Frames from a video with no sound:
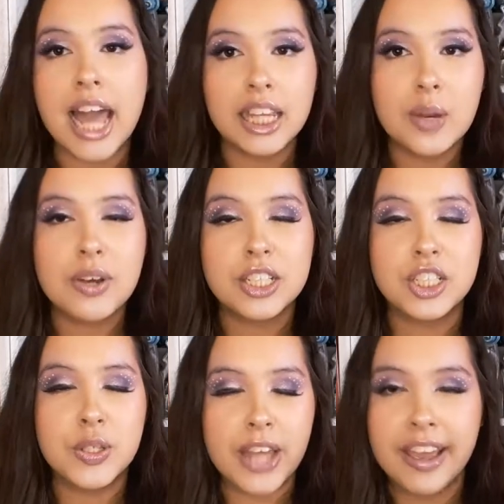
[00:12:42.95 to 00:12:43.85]
I only went
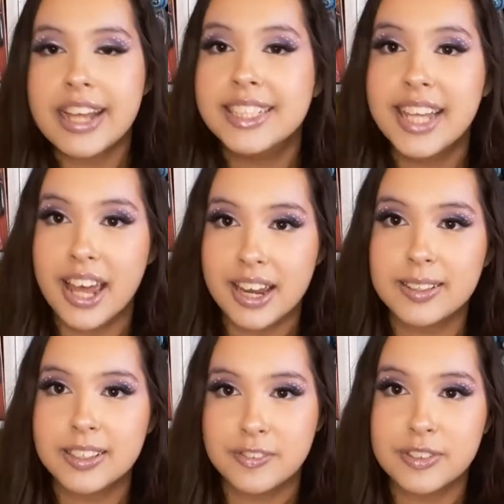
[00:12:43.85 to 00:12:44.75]
to like
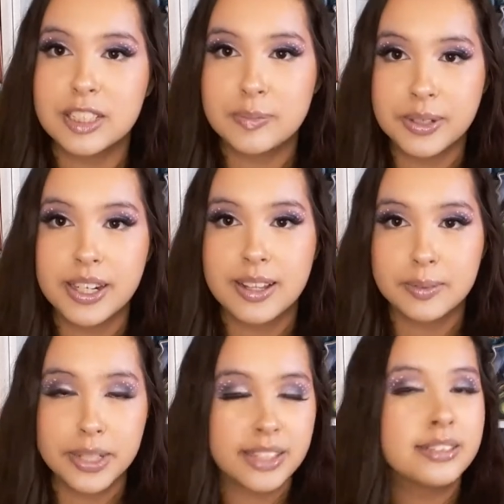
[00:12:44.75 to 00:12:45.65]
10 different Spirit
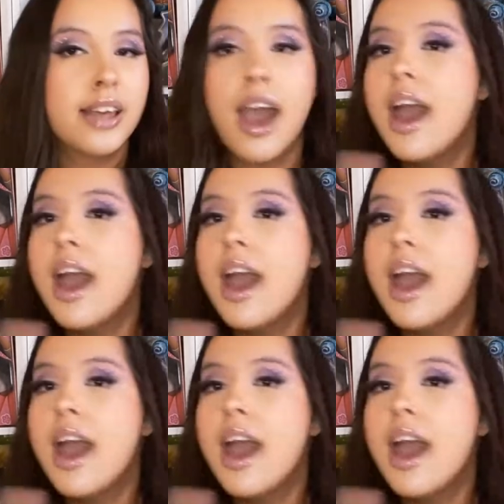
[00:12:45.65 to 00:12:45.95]
Halloweens.